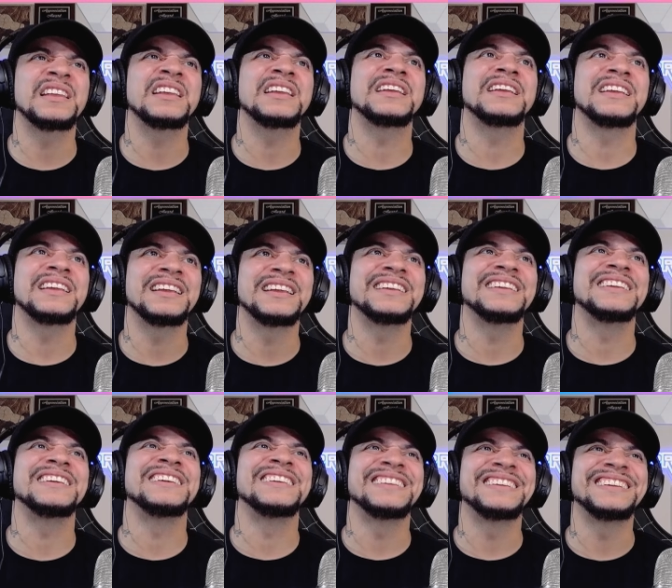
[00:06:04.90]
I love you,
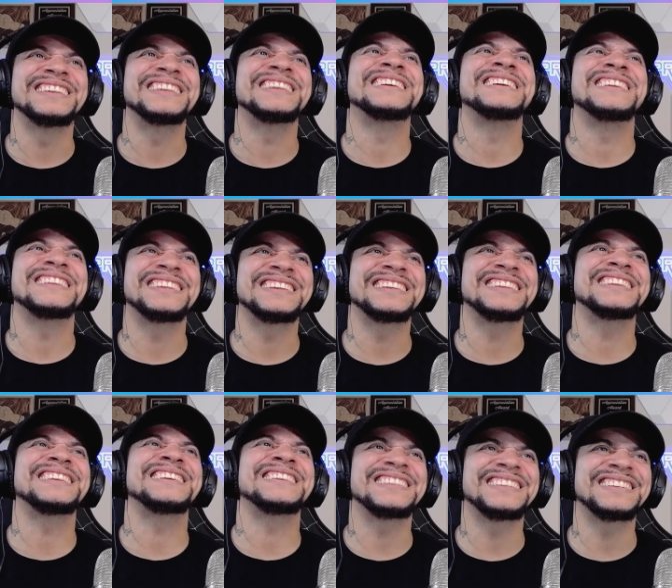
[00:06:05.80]
king? They be doing you
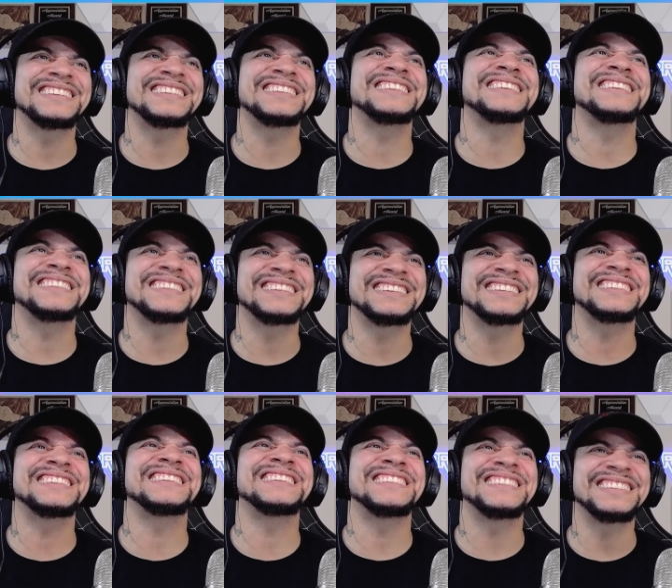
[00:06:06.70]
dirty, I'ma scrub you
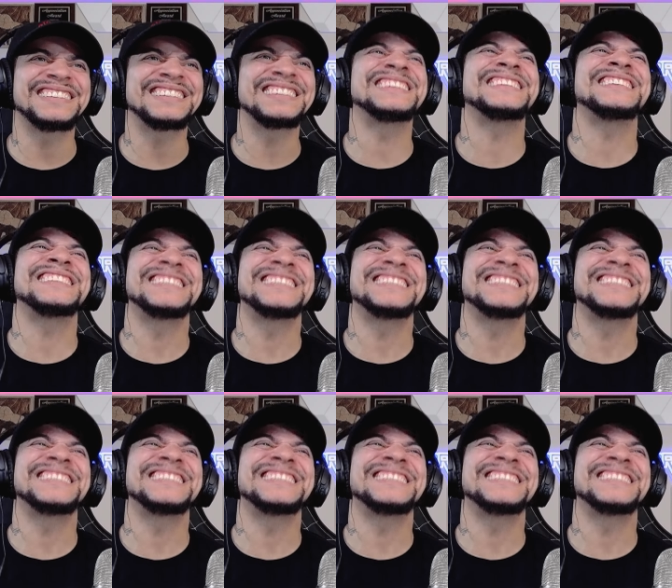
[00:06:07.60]
clean.